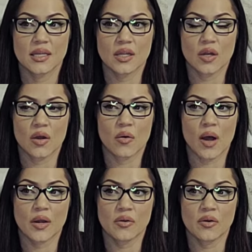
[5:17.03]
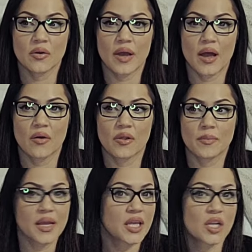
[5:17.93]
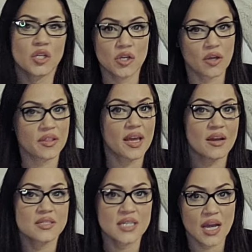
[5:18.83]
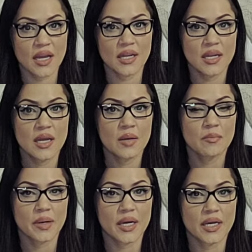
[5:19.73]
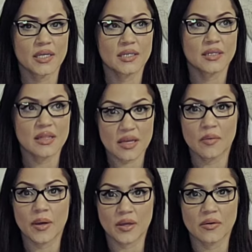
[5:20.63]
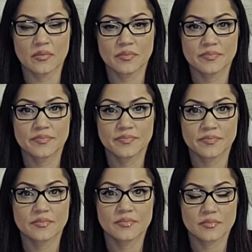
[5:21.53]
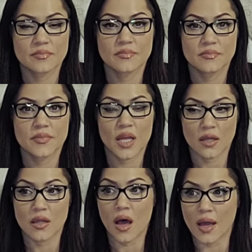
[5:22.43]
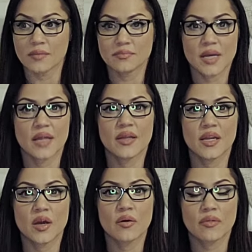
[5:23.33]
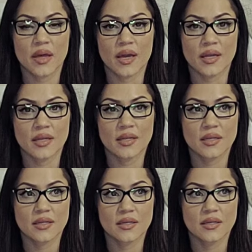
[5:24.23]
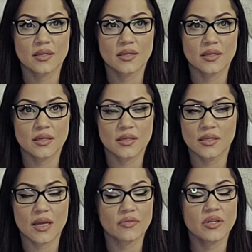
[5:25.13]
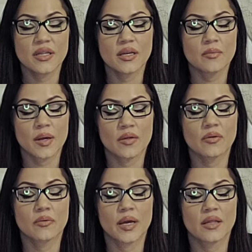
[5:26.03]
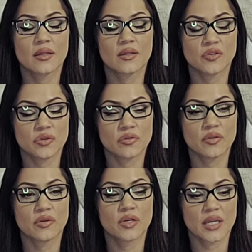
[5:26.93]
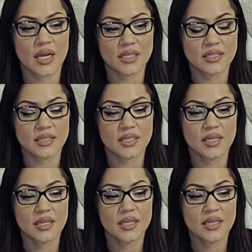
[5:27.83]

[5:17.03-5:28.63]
I don't know how they're making it look on the outside, but they think about you a lot. And they know that everything about the way that the two of you connected,